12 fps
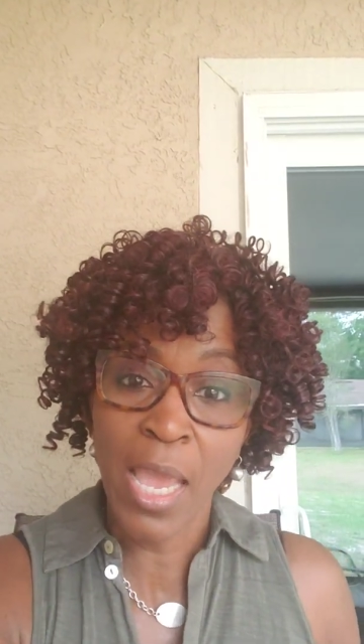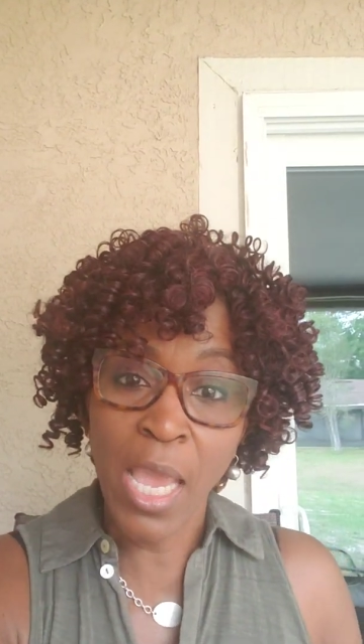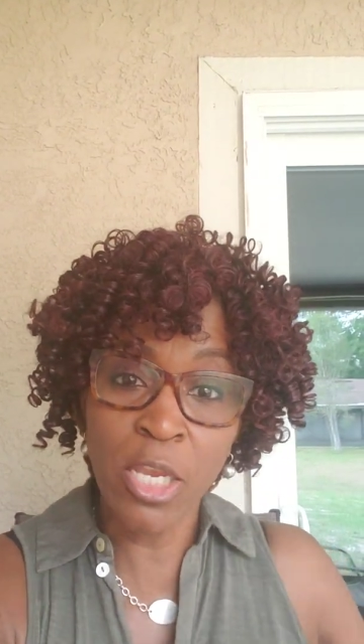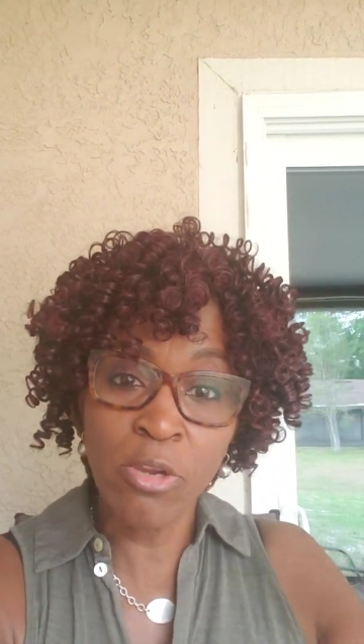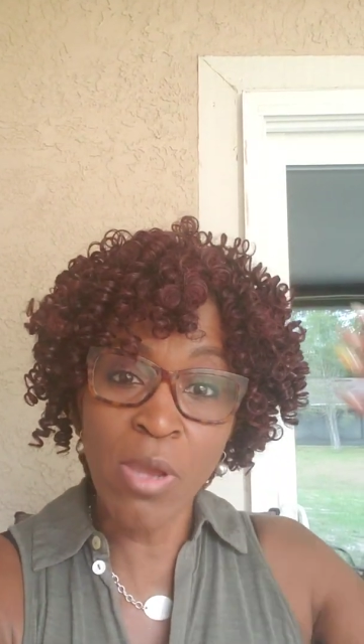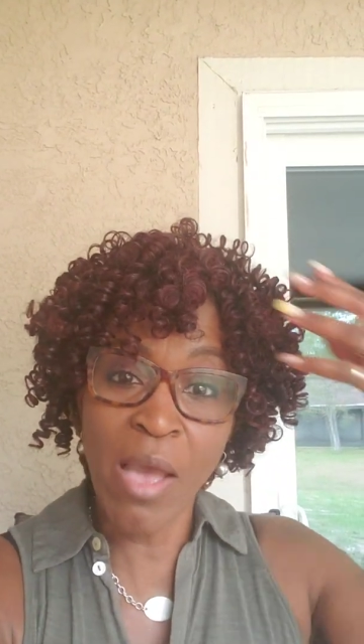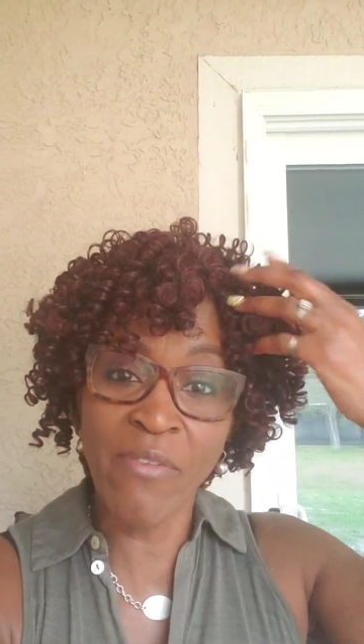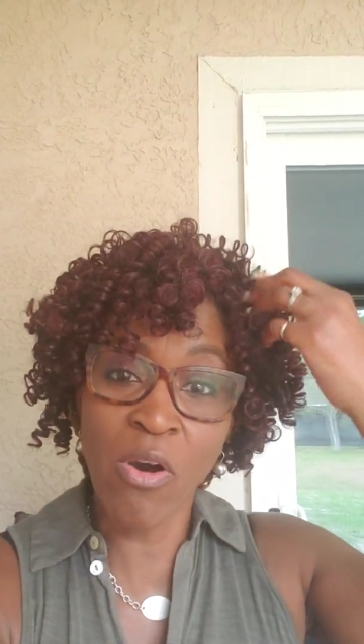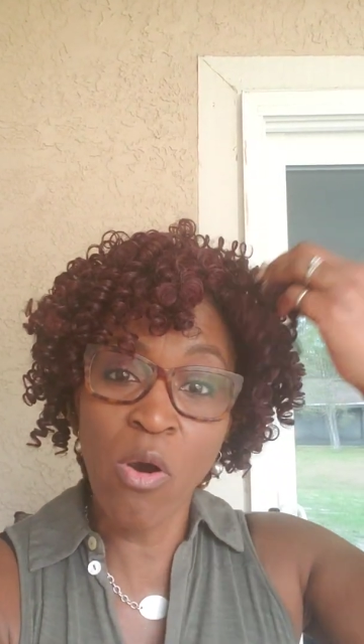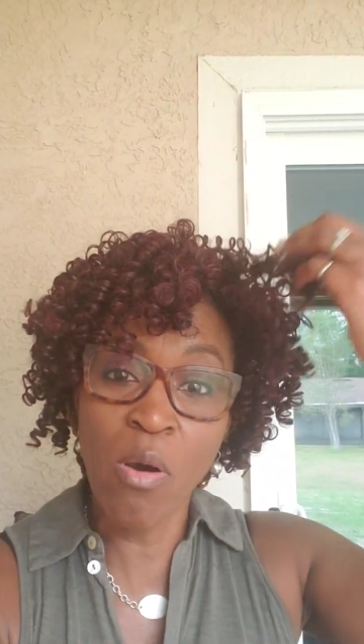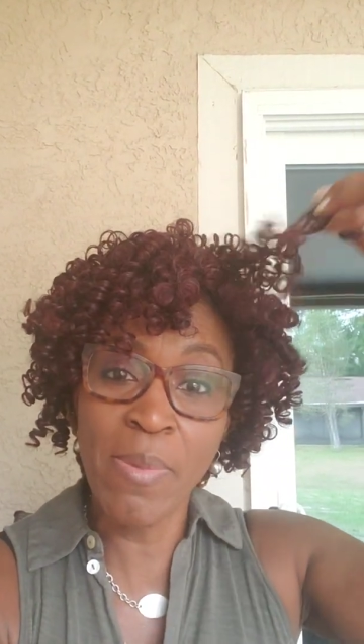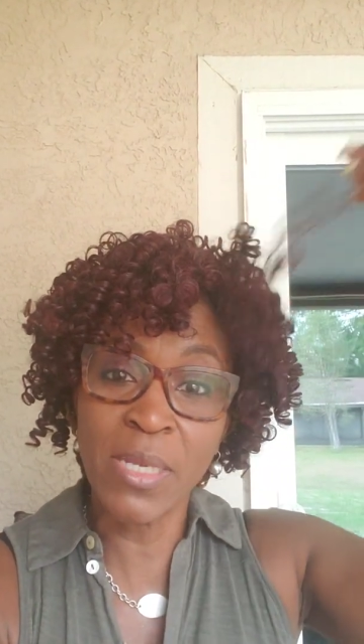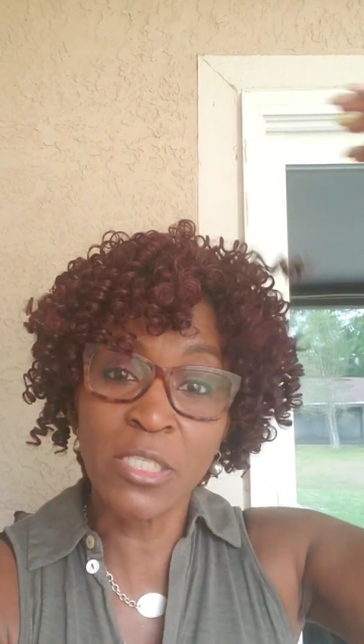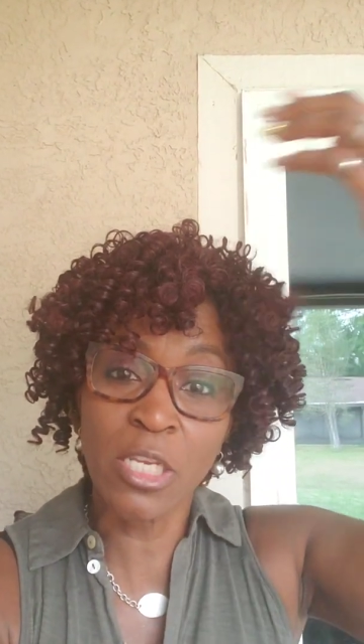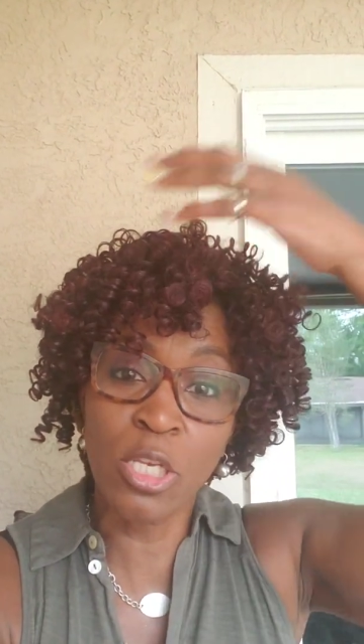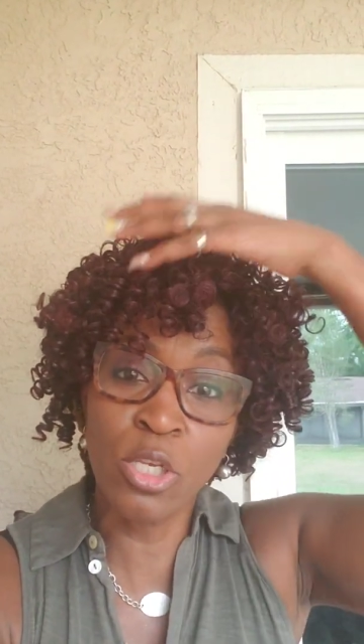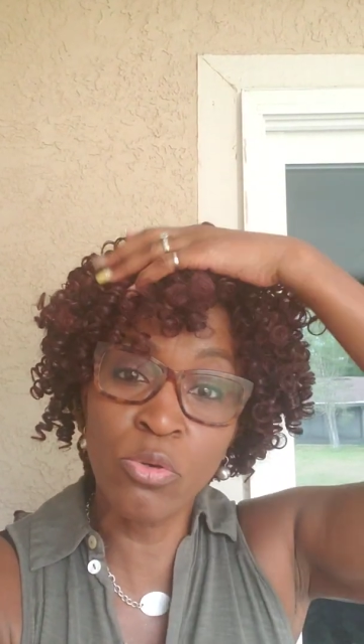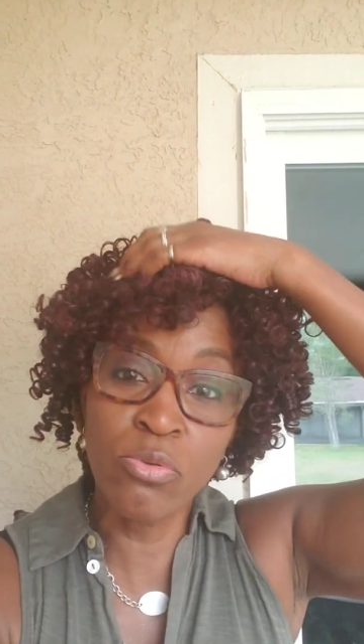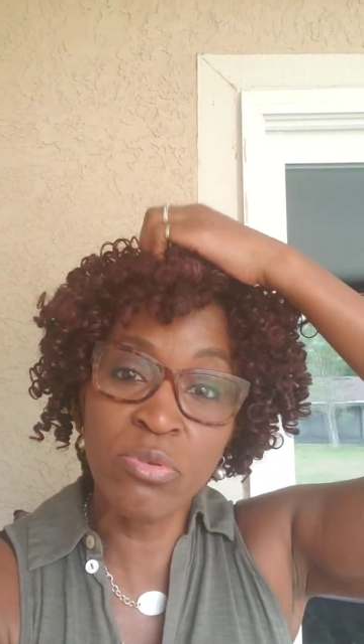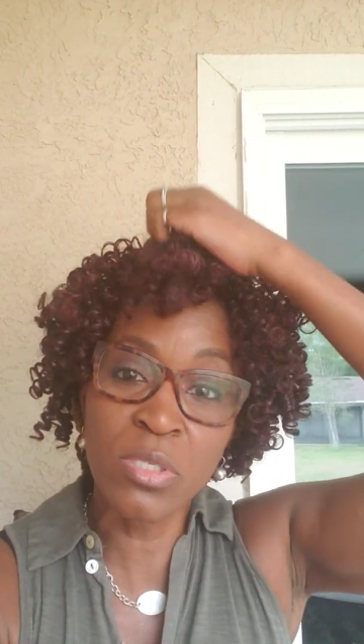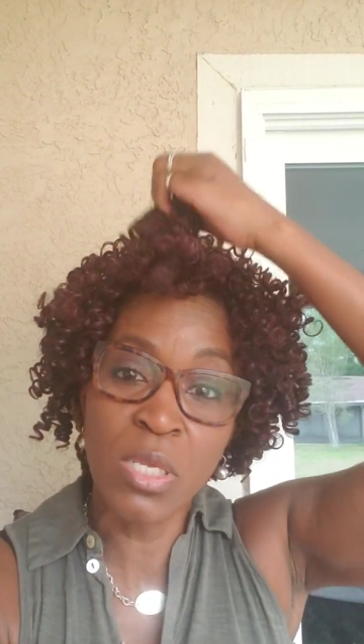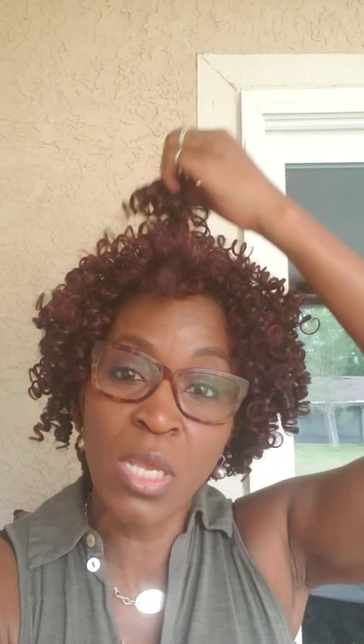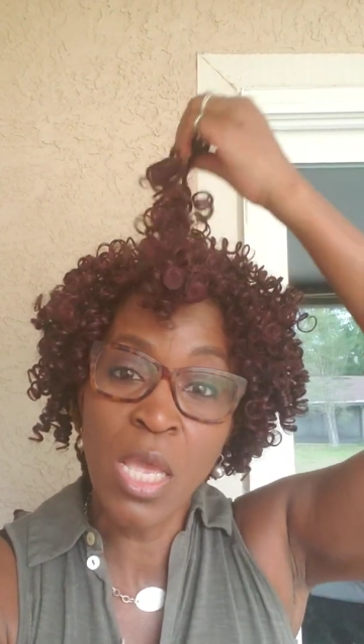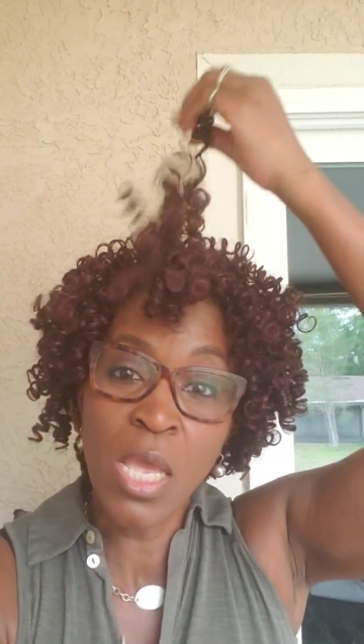And you have a whole bunch of loose